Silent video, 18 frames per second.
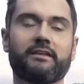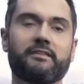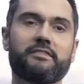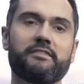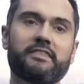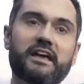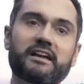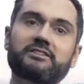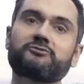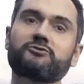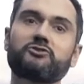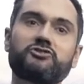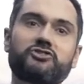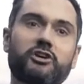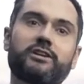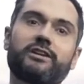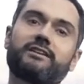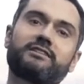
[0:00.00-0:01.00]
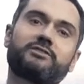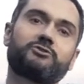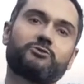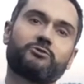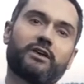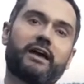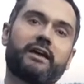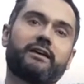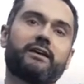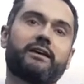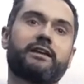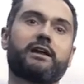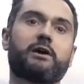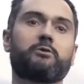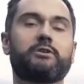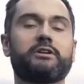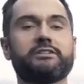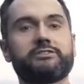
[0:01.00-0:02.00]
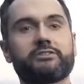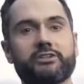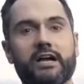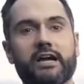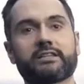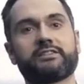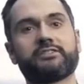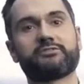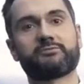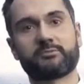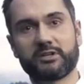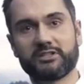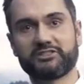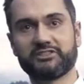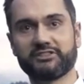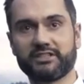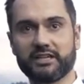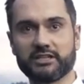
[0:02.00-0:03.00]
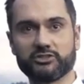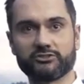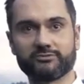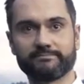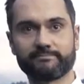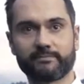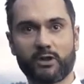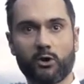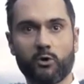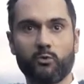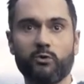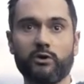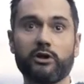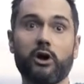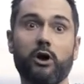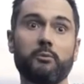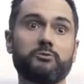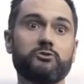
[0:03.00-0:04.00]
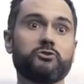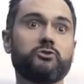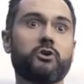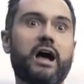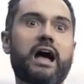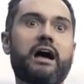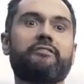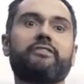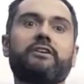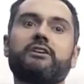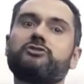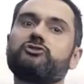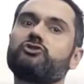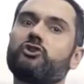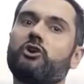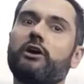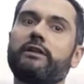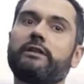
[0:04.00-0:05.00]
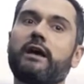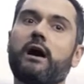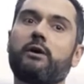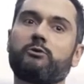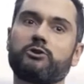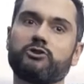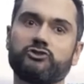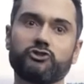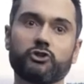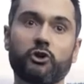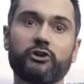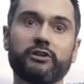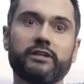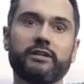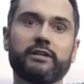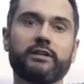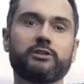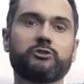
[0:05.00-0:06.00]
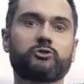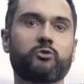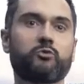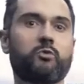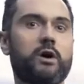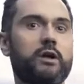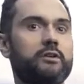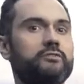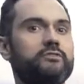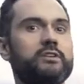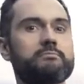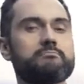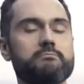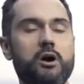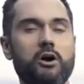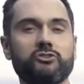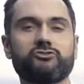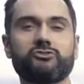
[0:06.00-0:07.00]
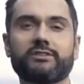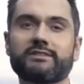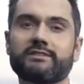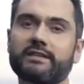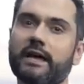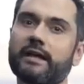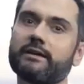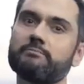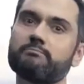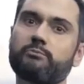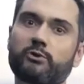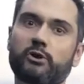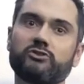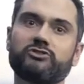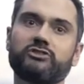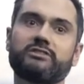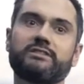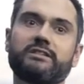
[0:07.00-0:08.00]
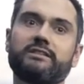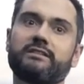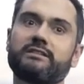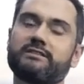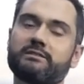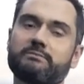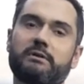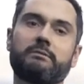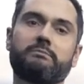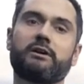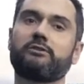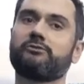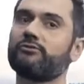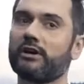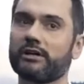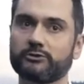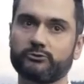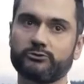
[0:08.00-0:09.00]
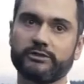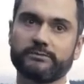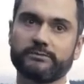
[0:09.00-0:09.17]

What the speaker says: Thanks for joining us today in our interactive presentation. We hope you have enjoyed our journey through one of the most exciting processes in the cement manufacturing.